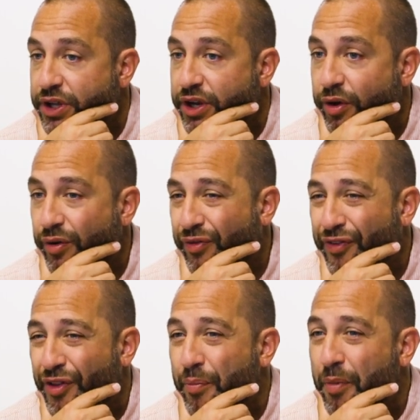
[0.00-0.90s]
You know,
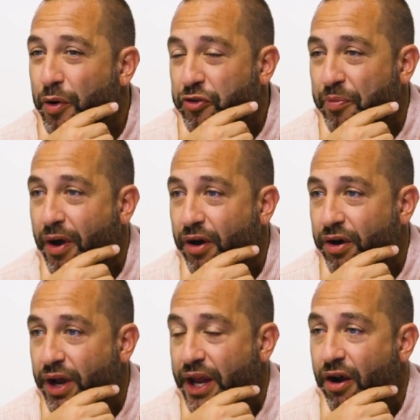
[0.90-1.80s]
for the most
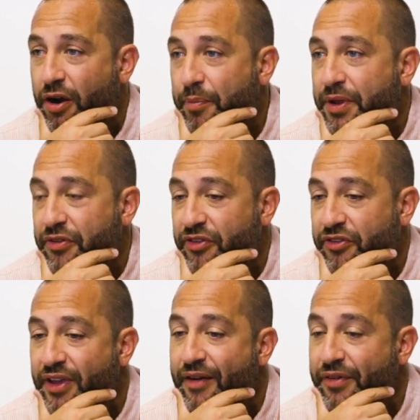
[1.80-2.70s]
part in our
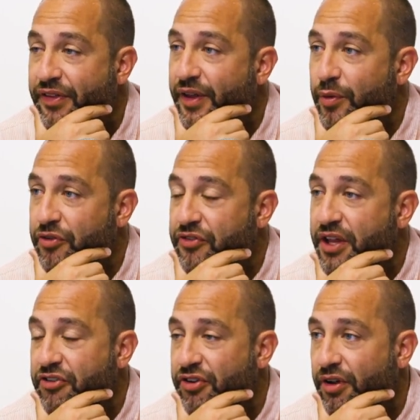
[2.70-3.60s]
business, everything was
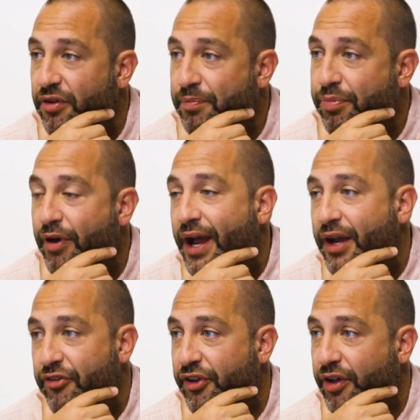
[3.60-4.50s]
digital
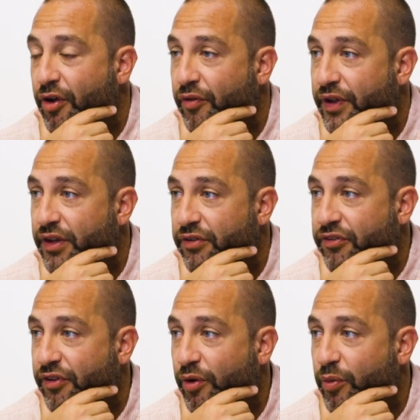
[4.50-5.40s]
prior to COVID.
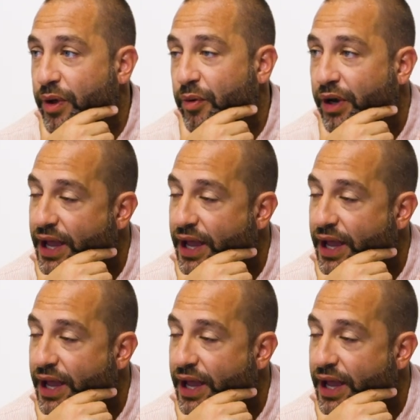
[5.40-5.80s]
So we were